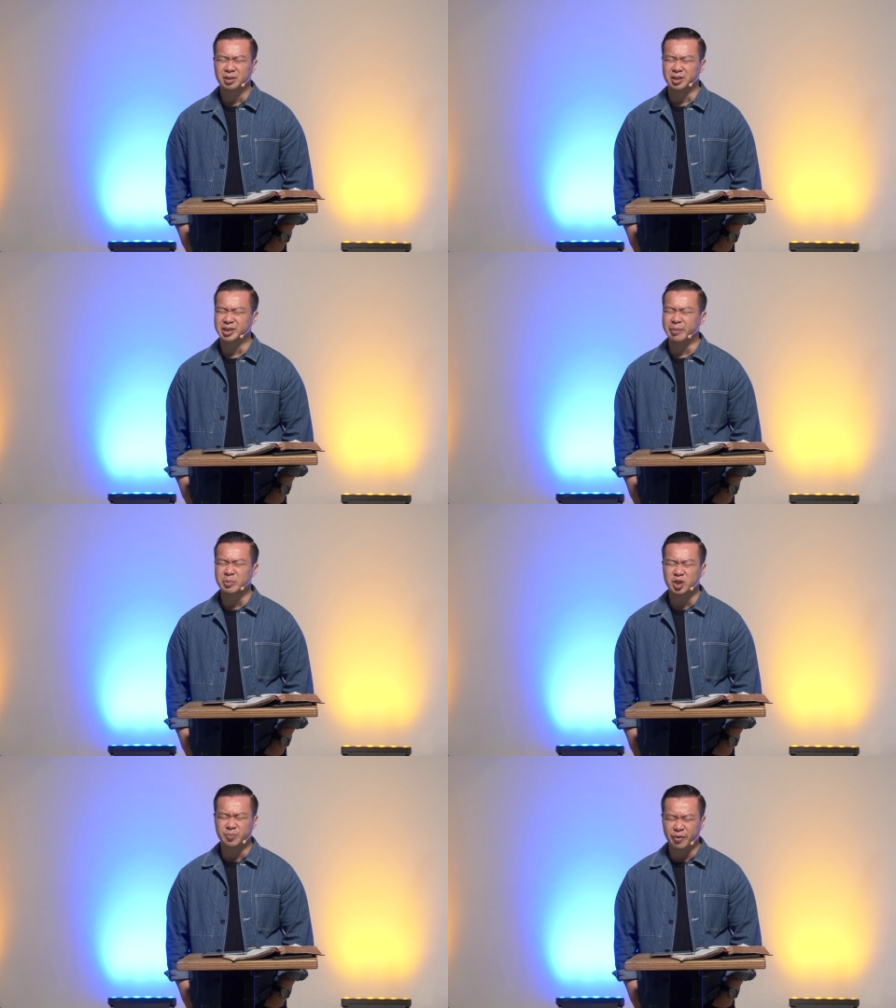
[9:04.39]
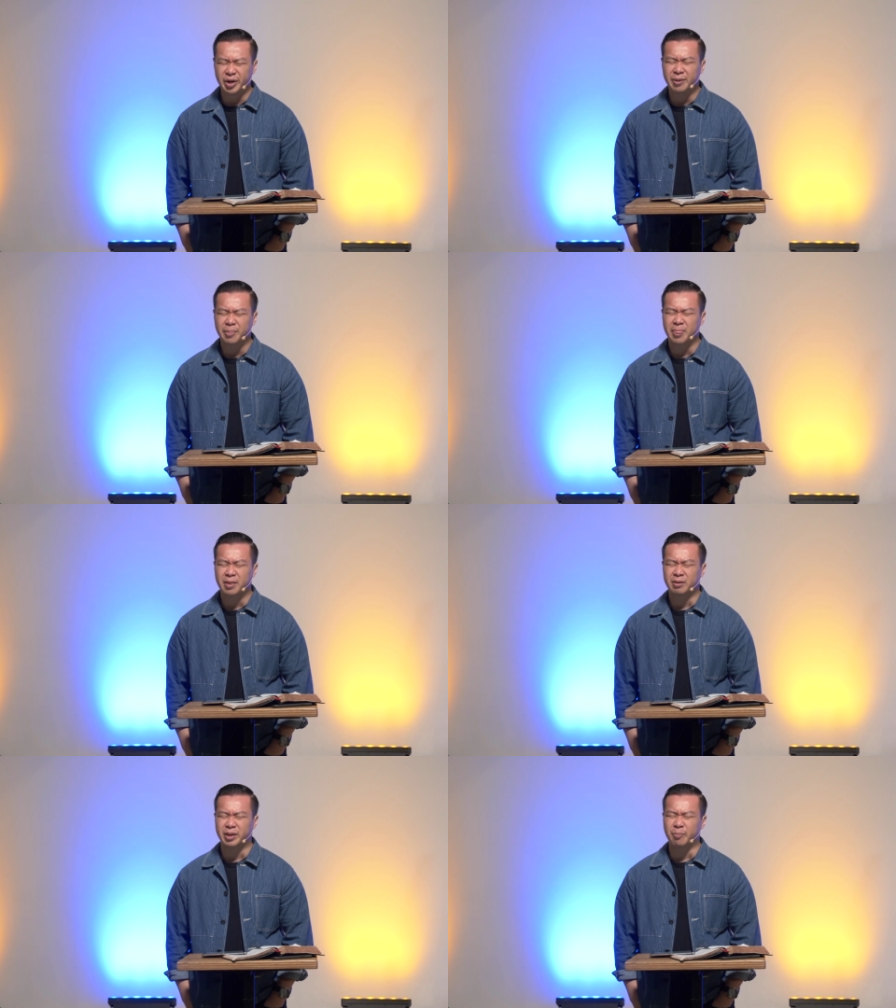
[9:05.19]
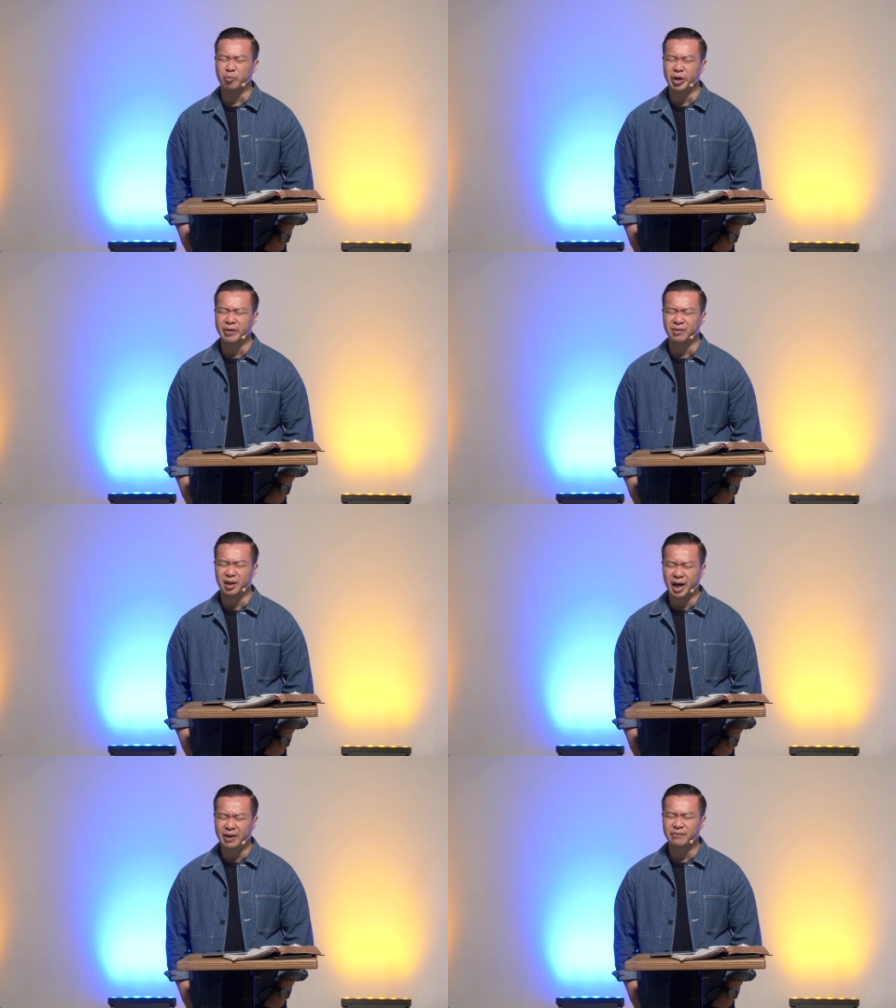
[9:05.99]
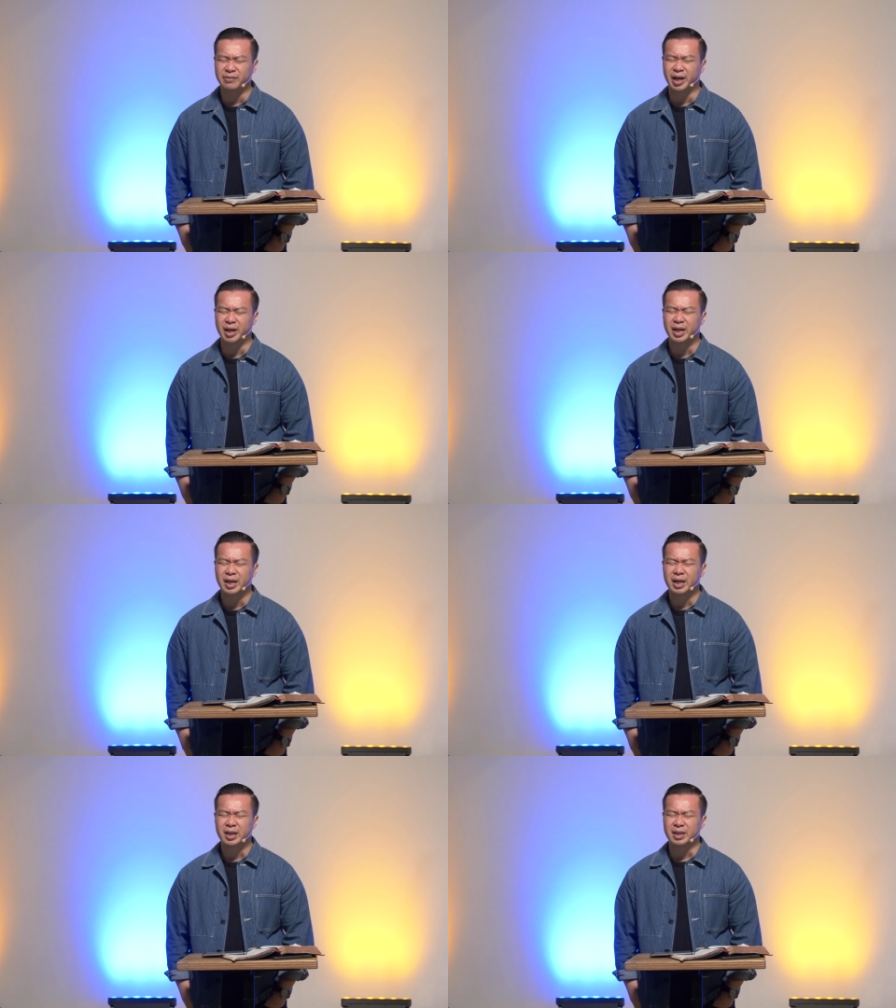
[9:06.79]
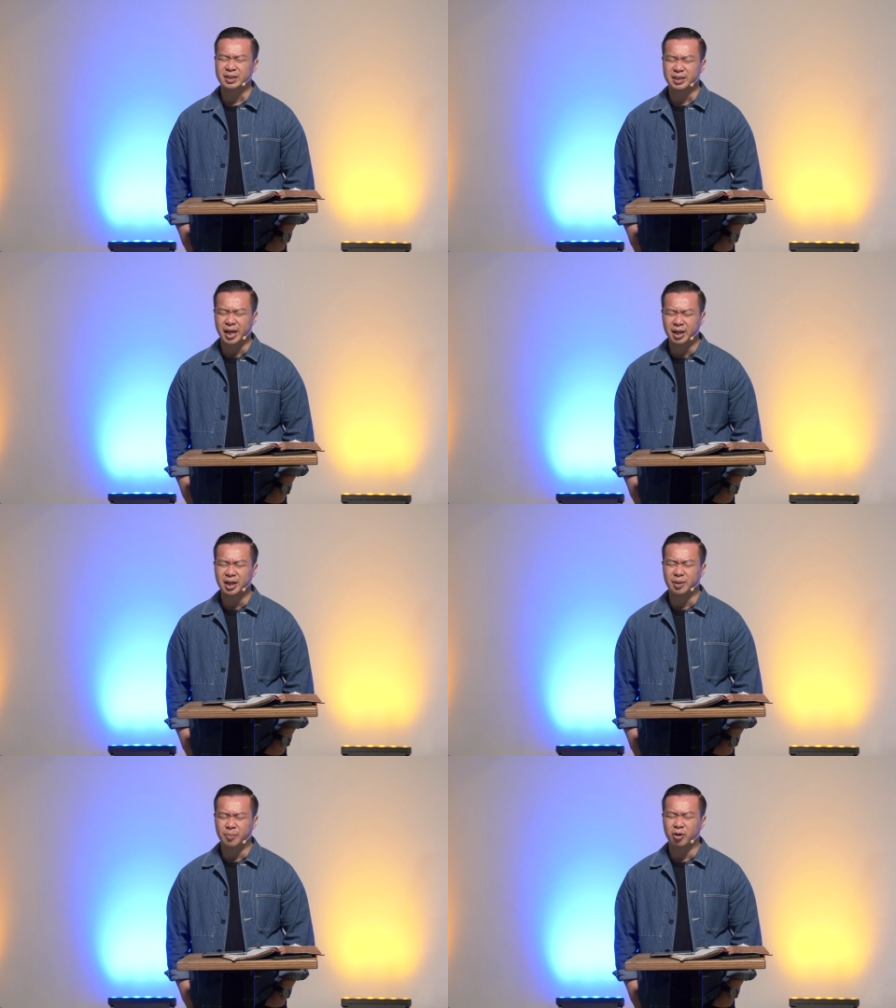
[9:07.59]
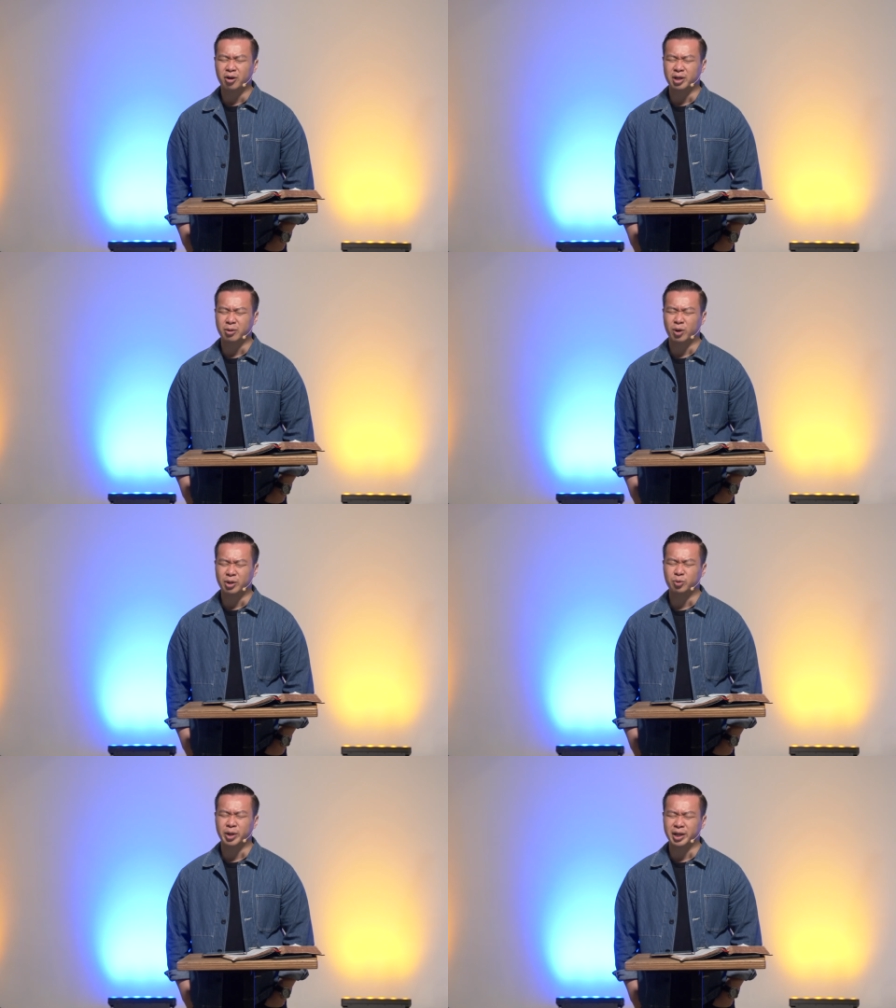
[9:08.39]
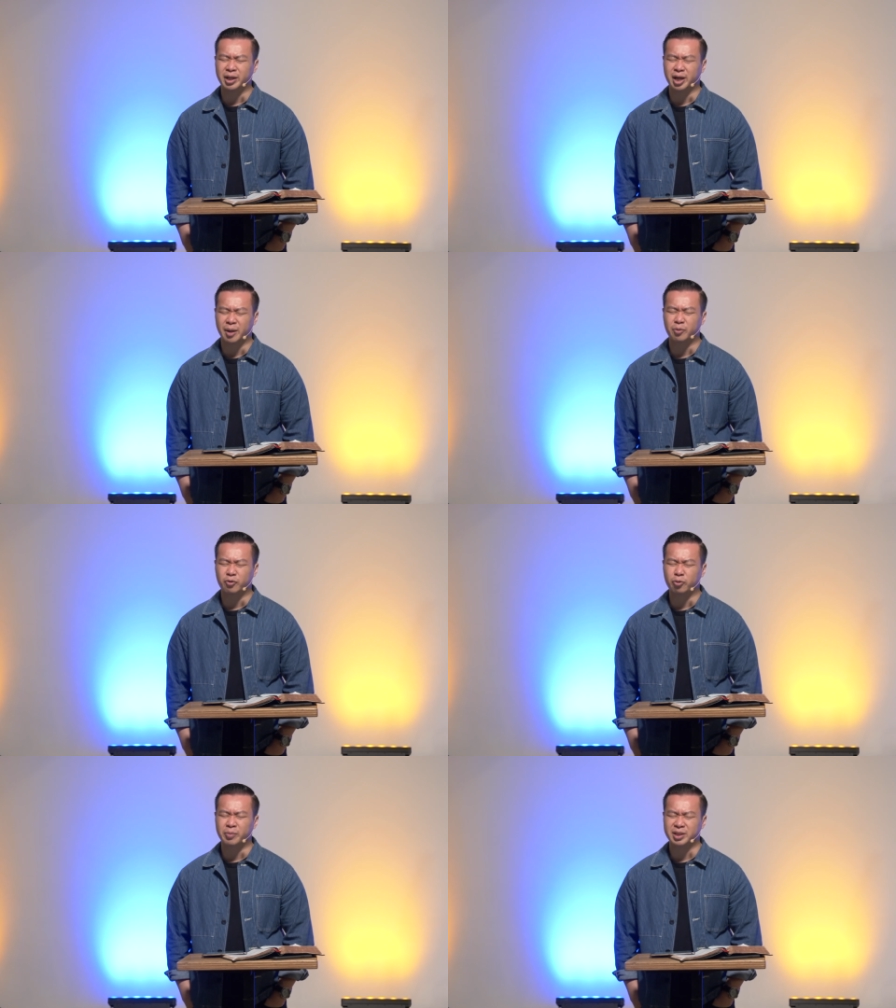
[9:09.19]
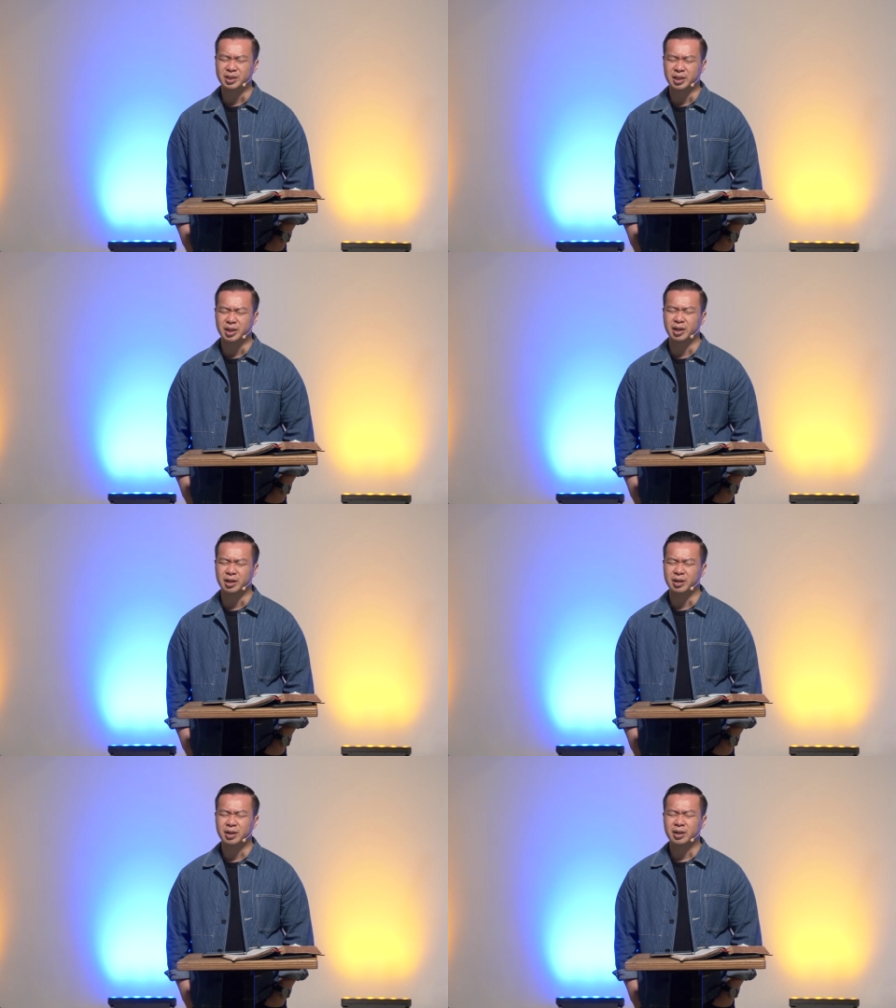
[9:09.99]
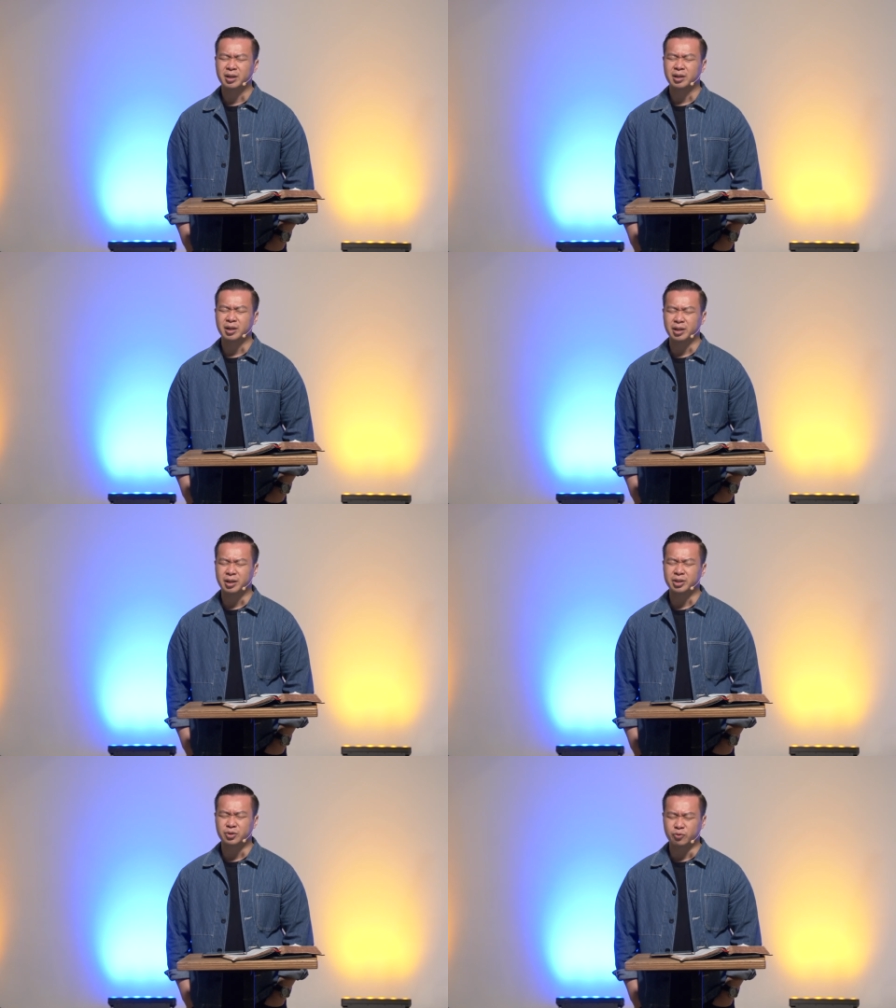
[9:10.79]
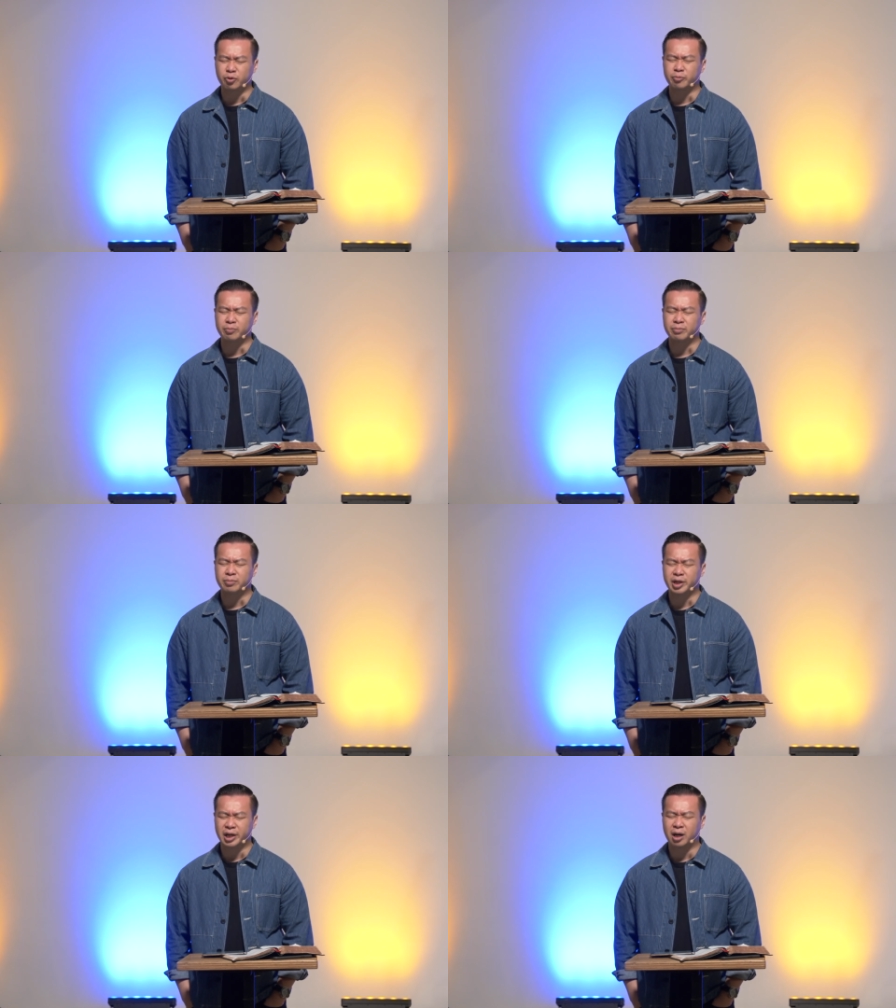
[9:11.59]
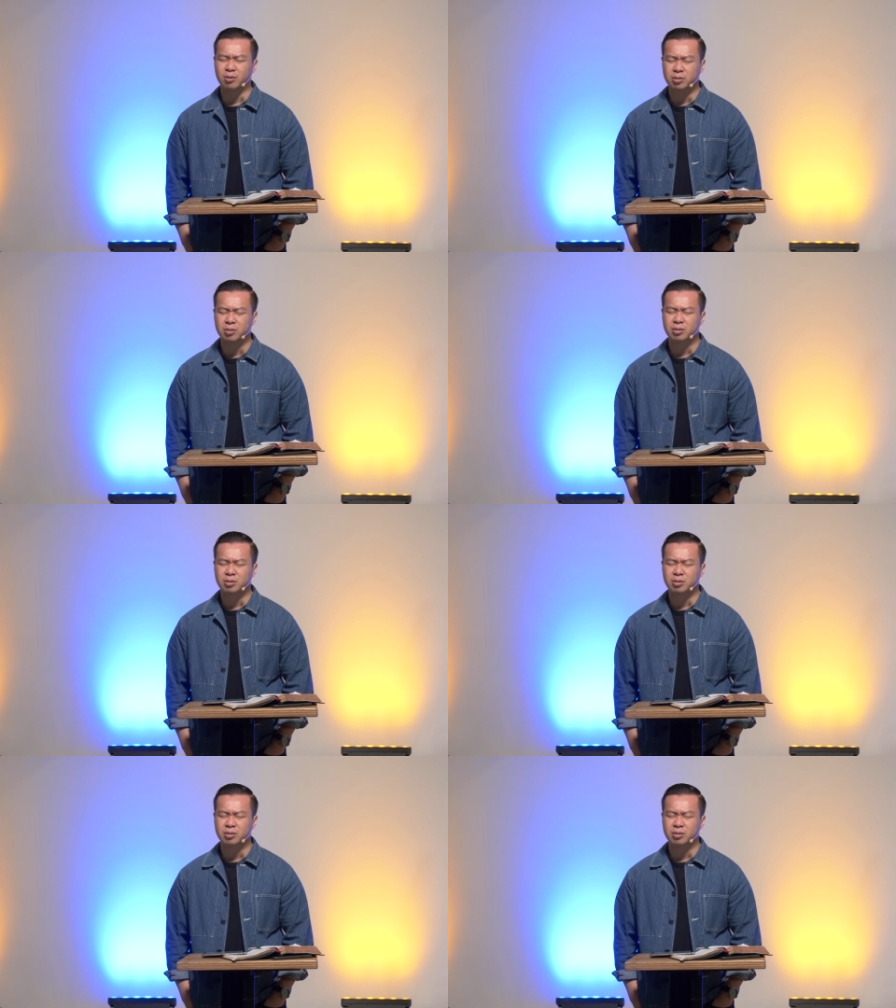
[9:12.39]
The same spirit that breathed life, that descended upon the 120 in the upper room is here in this room now.